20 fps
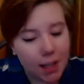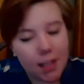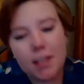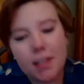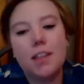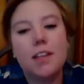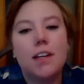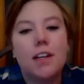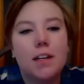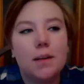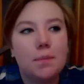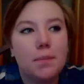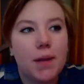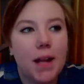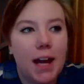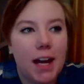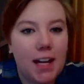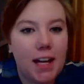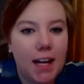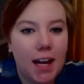The
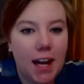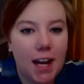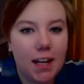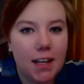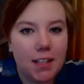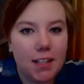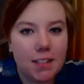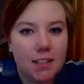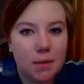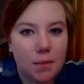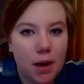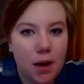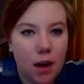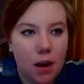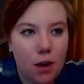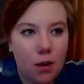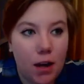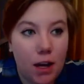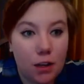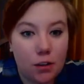Black Cat is
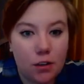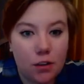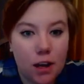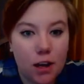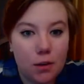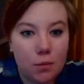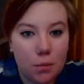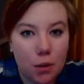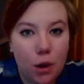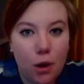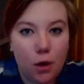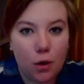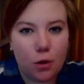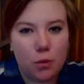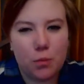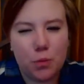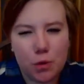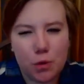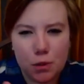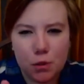about Edgar Allan
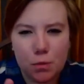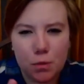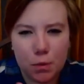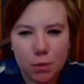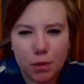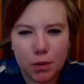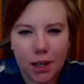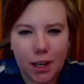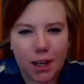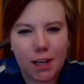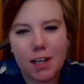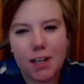Poe, presumably.